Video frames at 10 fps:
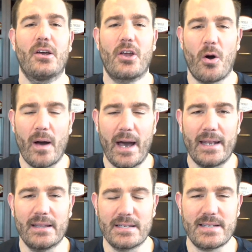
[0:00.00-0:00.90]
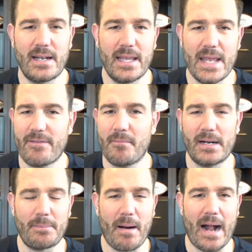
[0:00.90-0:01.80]
go ahead, listen to the Even
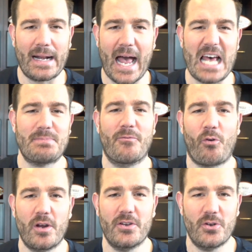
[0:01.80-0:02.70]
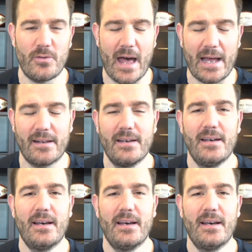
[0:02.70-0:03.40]
Money podcast before you do that.